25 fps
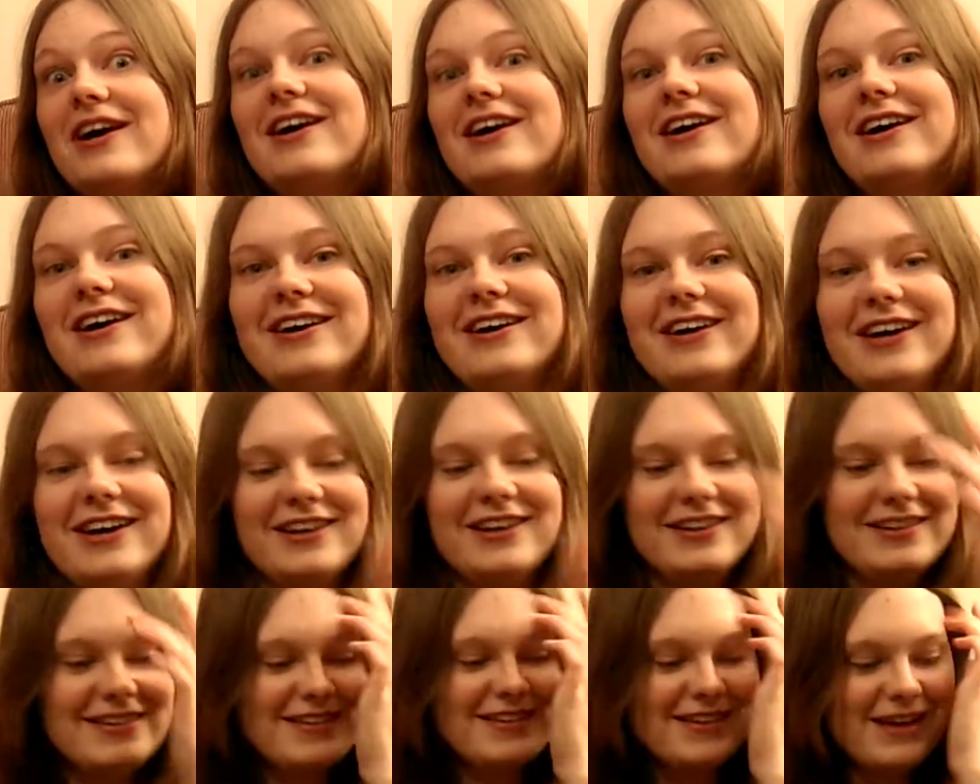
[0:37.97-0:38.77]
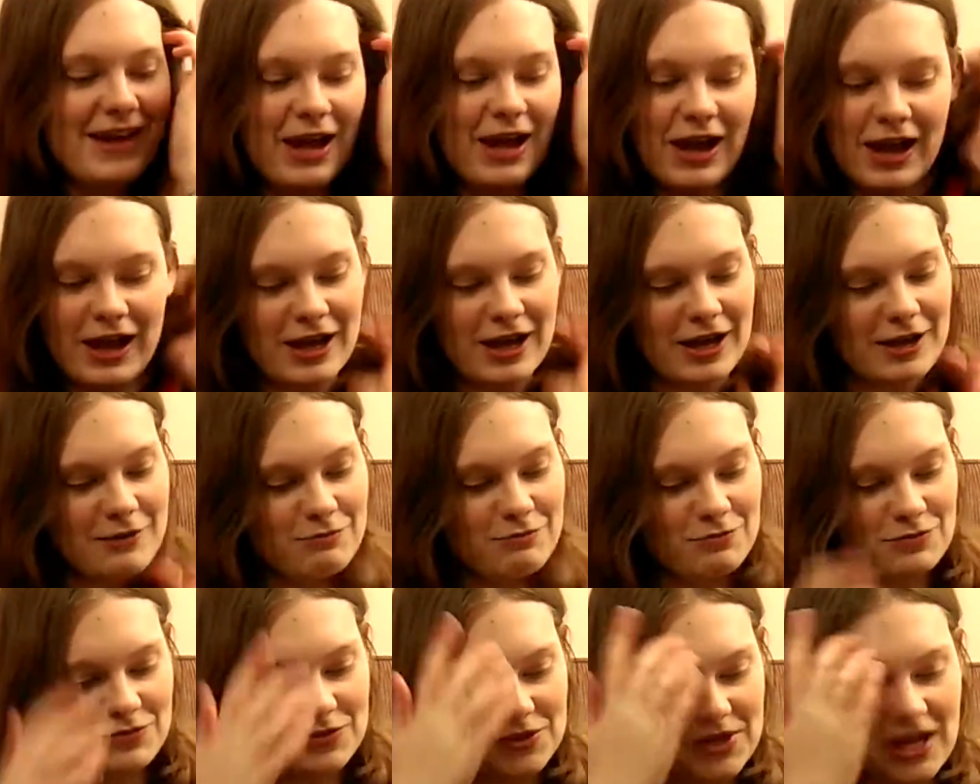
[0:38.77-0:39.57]
um,
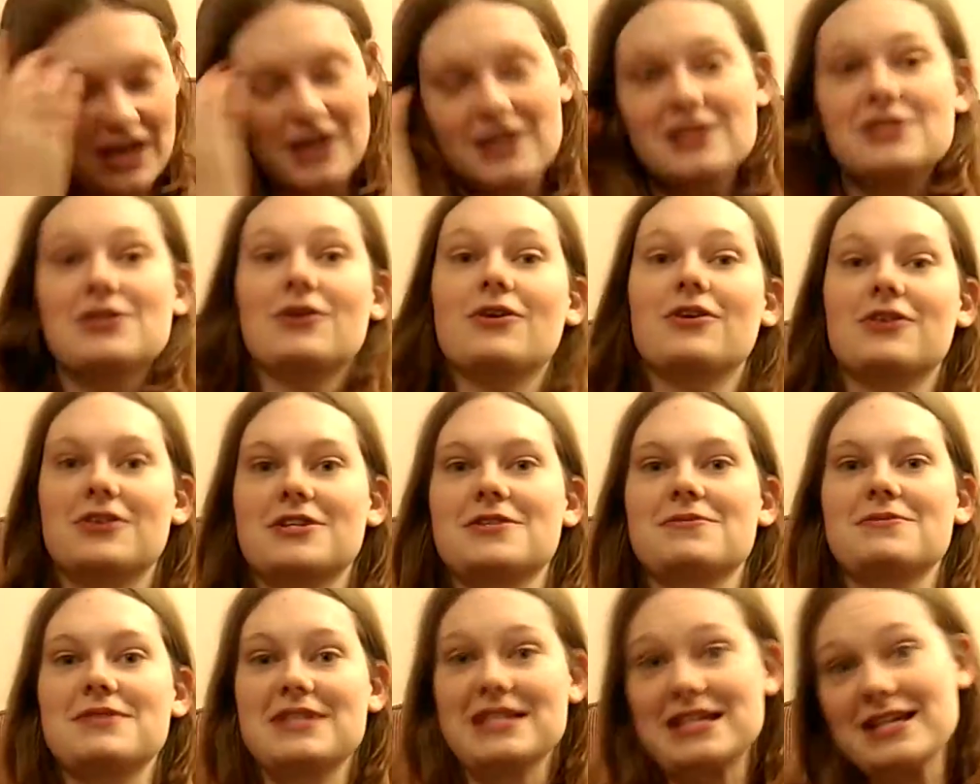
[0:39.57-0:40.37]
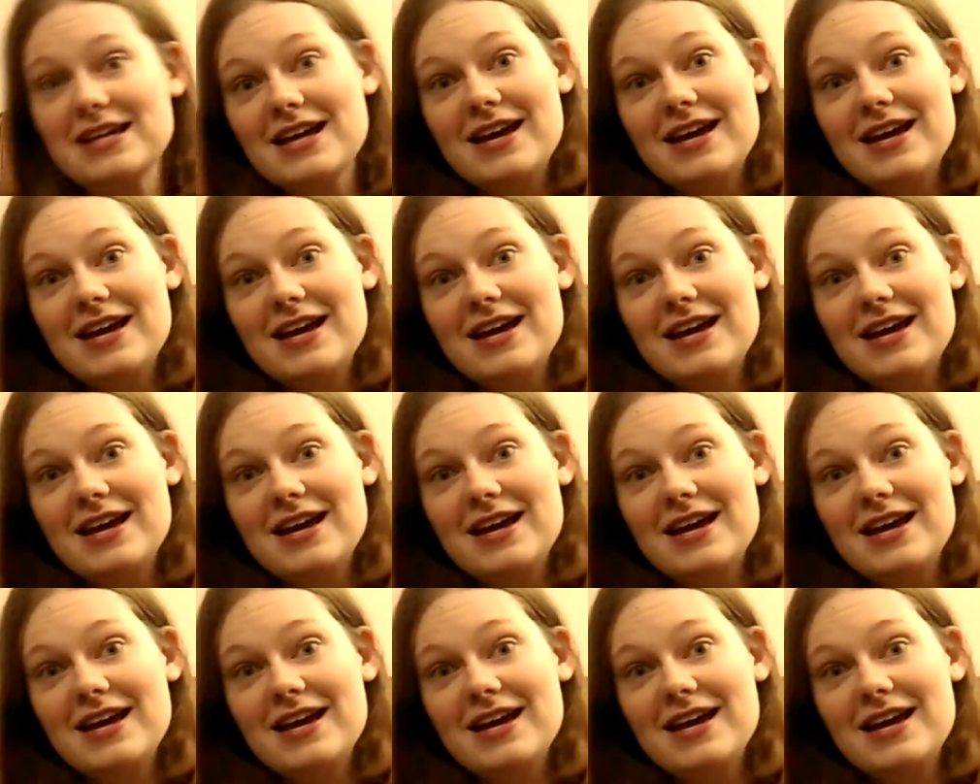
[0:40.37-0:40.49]
and it's all Christmas.